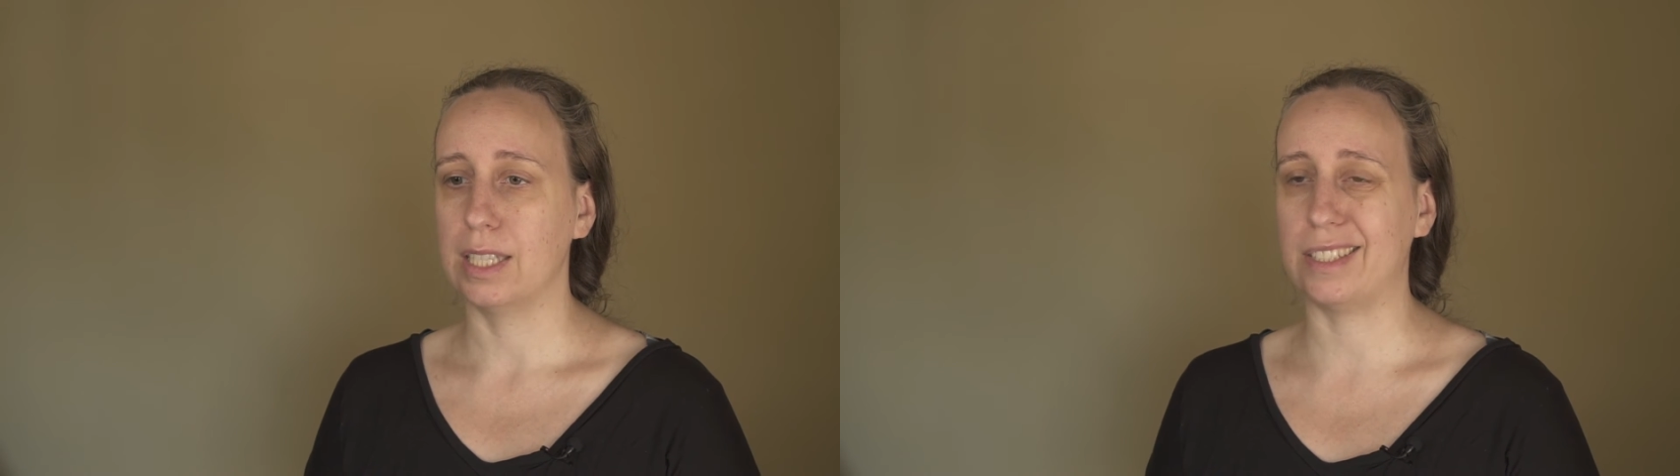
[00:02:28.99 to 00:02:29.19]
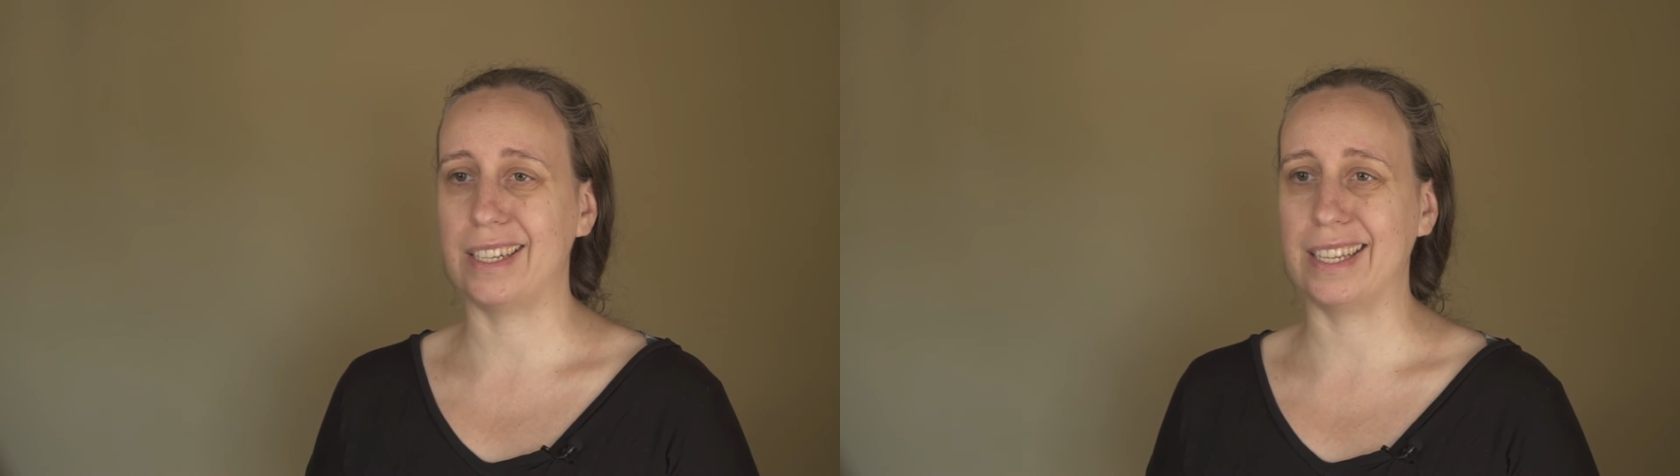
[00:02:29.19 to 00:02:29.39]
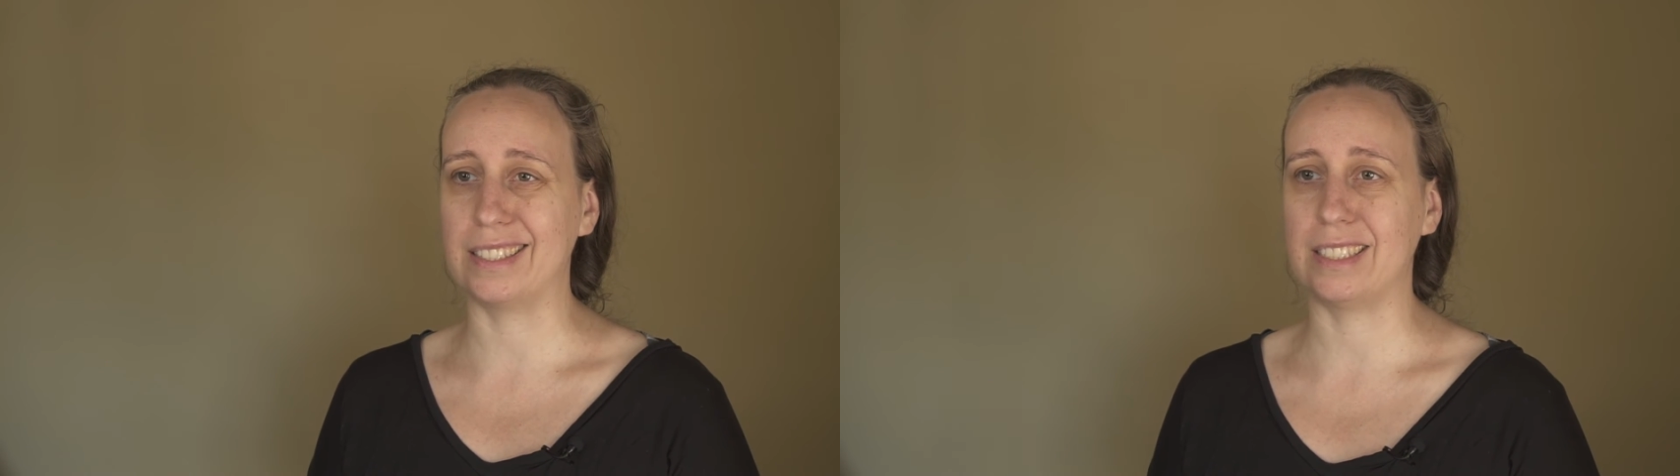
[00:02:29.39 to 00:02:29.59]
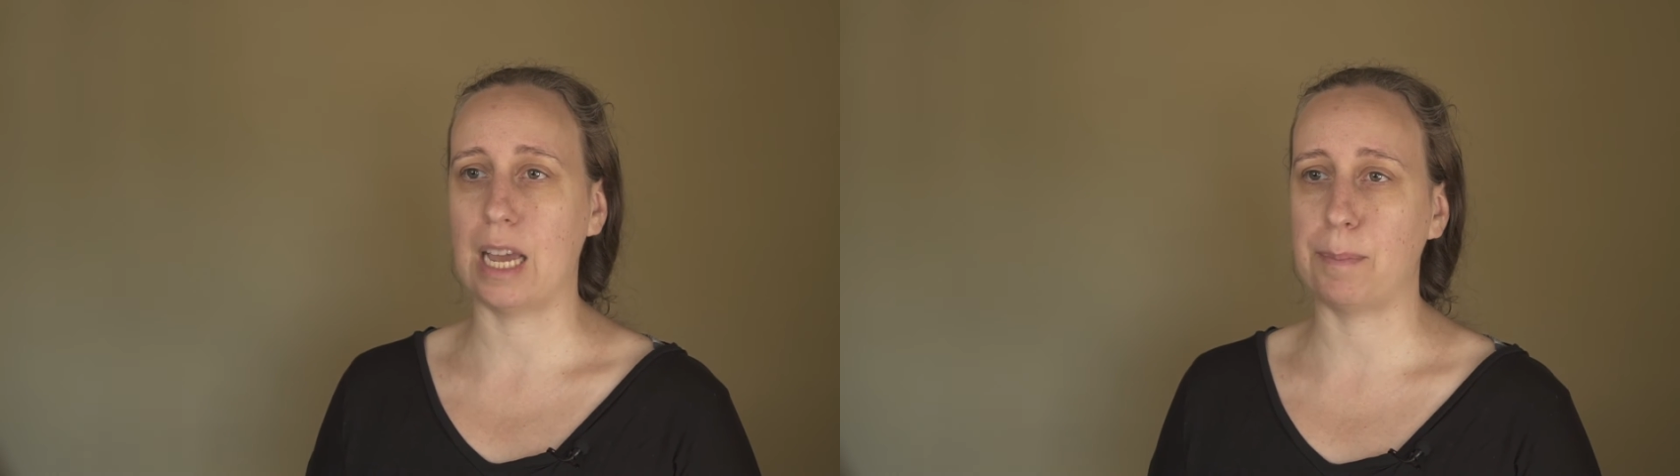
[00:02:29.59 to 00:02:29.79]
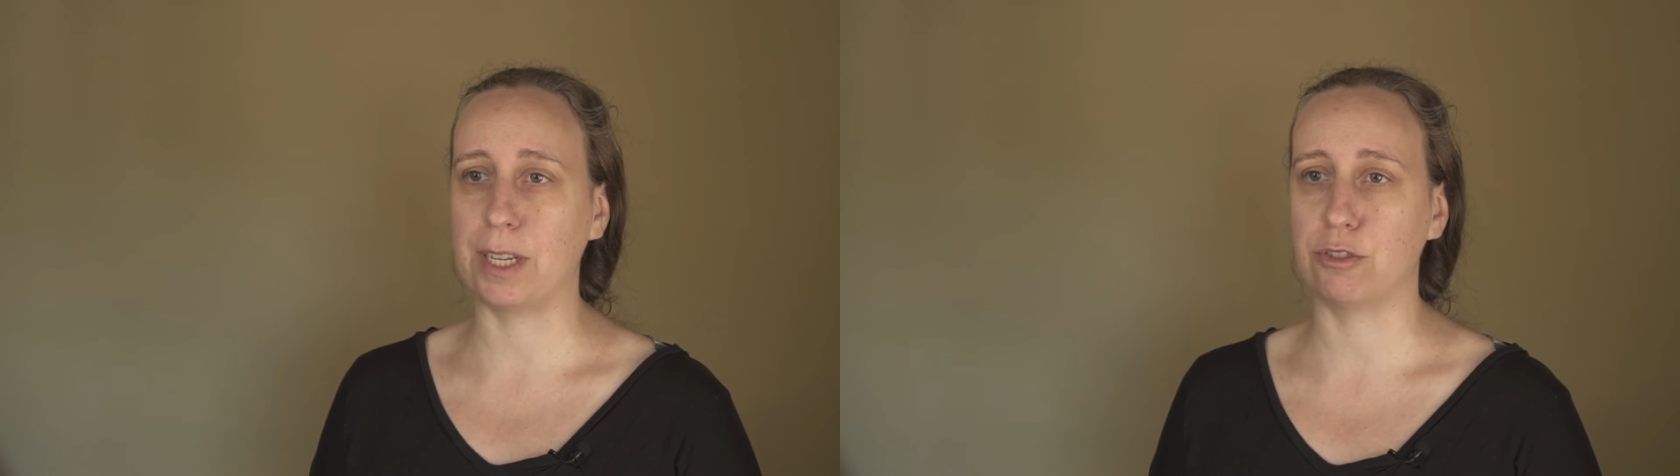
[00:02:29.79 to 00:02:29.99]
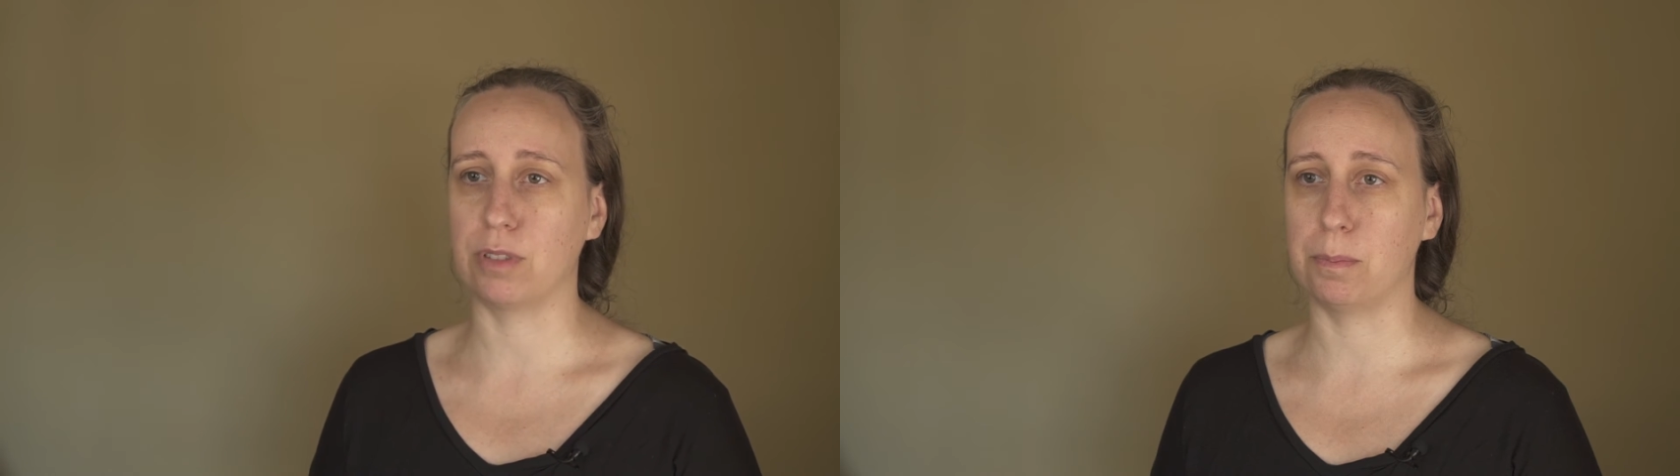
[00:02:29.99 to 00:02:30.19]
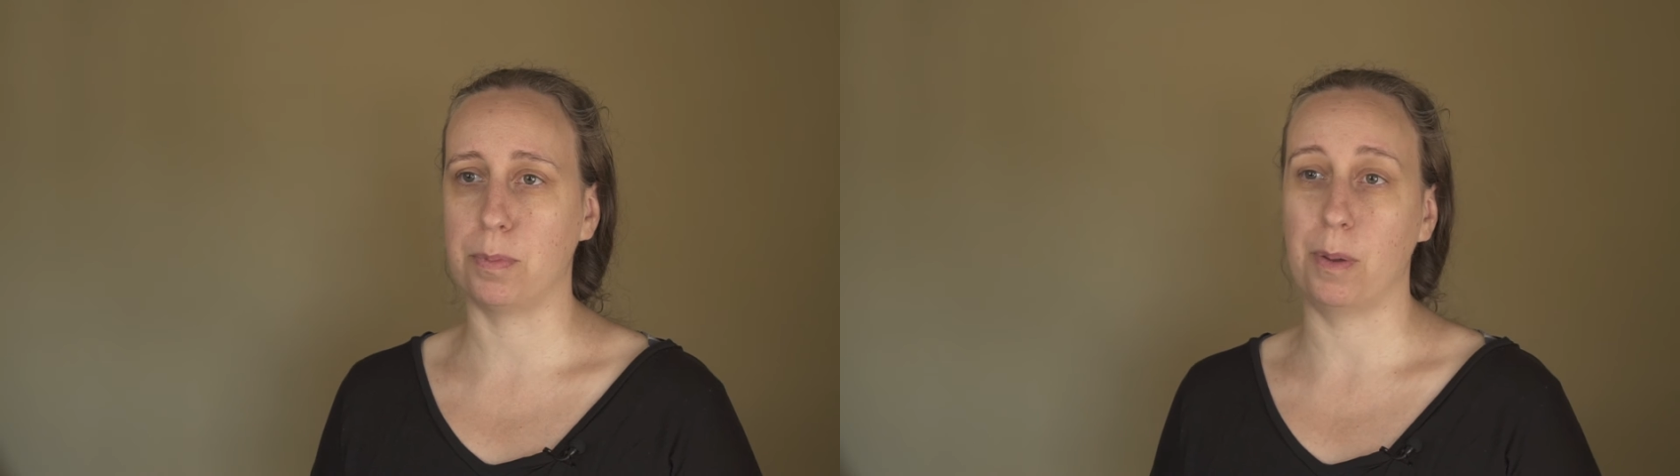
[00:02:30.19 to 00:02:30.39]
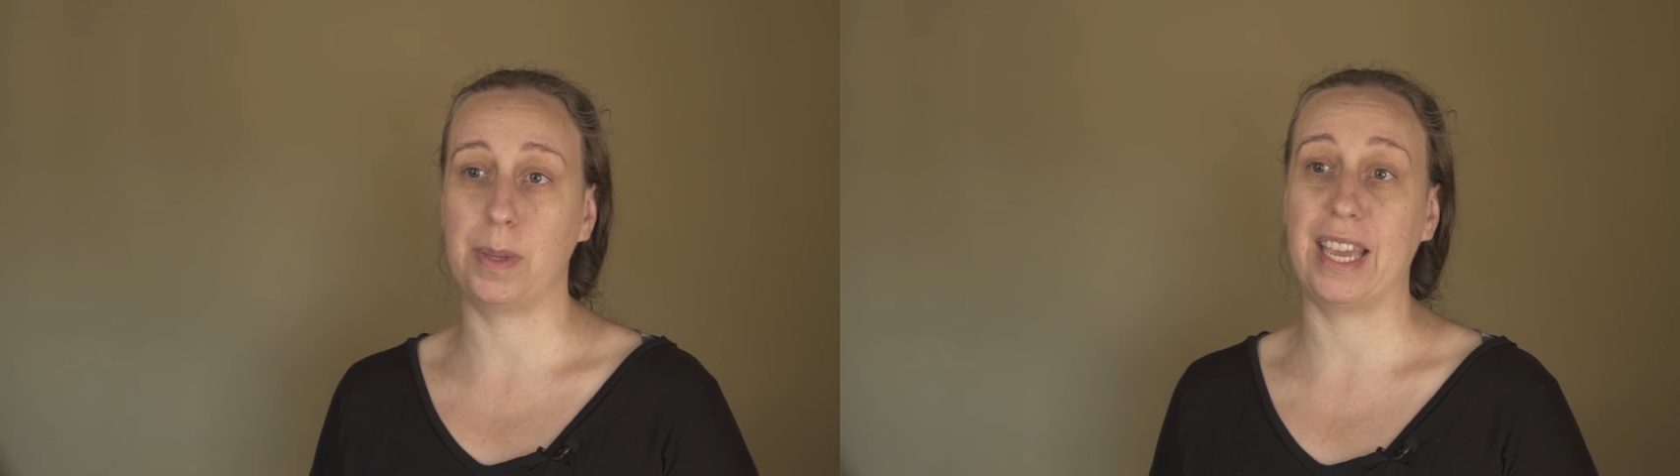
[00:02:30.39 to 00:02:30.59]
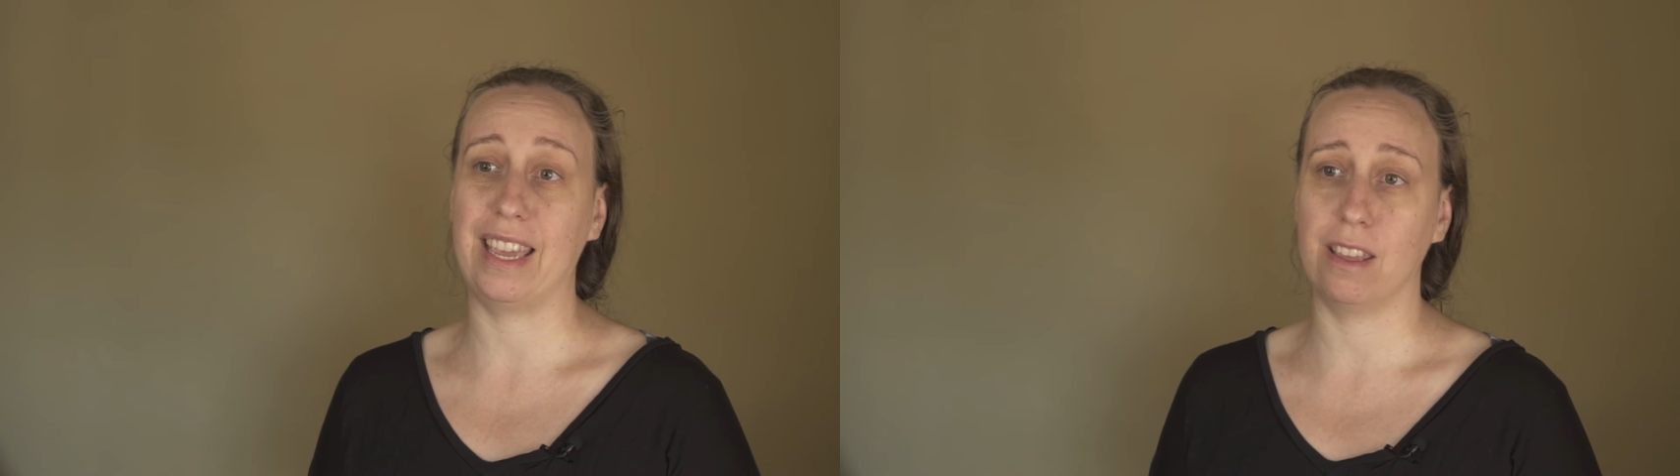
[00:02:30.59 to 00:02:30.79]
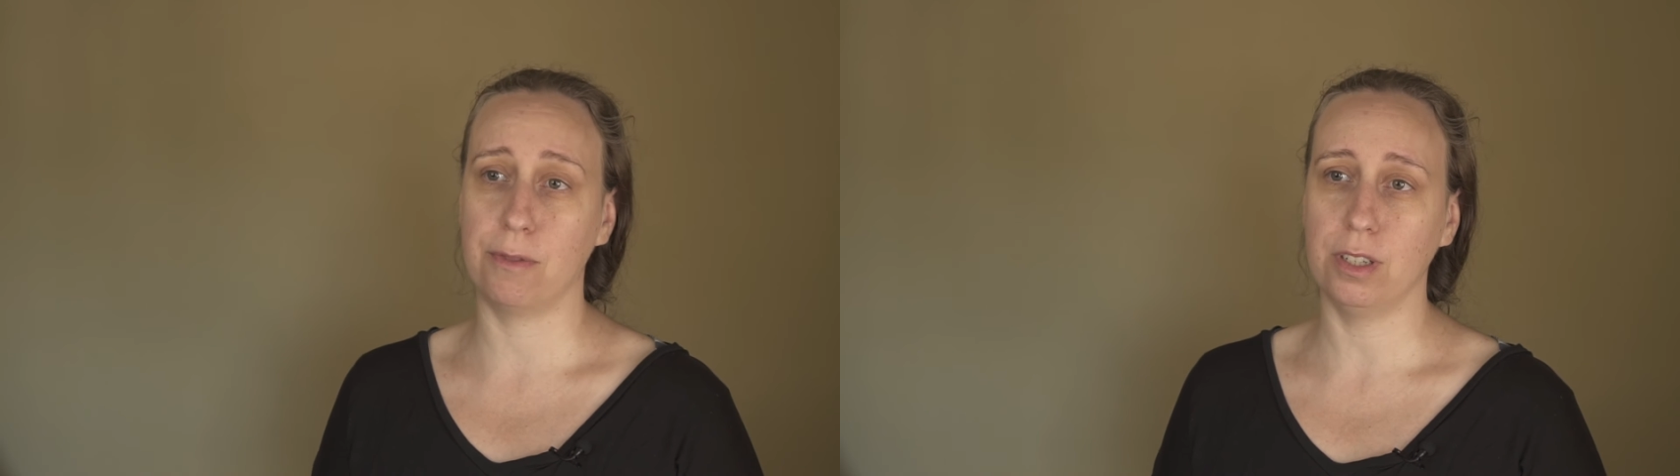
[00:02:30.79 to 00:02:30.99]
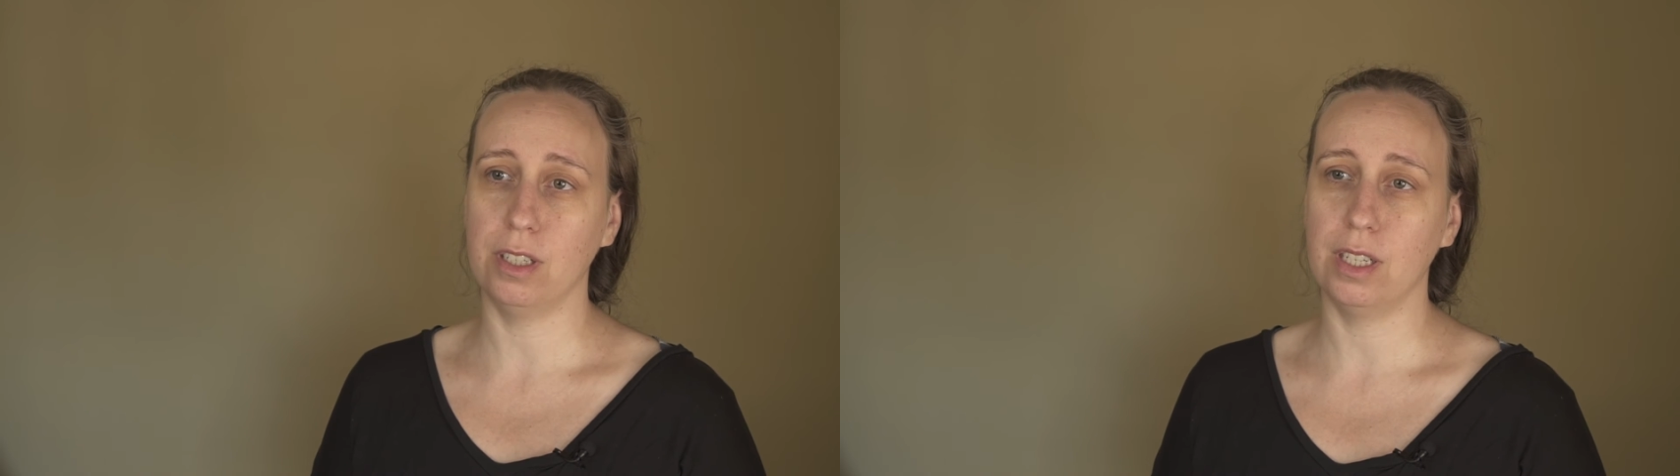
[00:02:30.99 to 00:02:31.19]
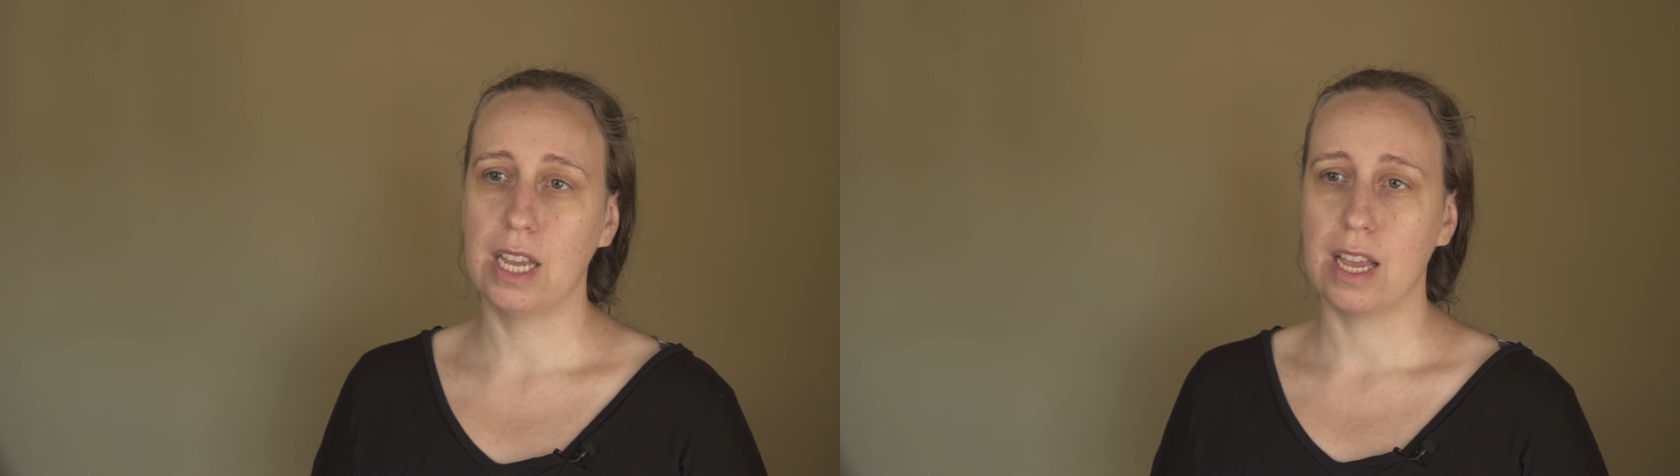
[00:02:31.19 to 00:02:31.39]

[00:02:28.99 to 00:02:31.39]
studying snapping shrimp behavior.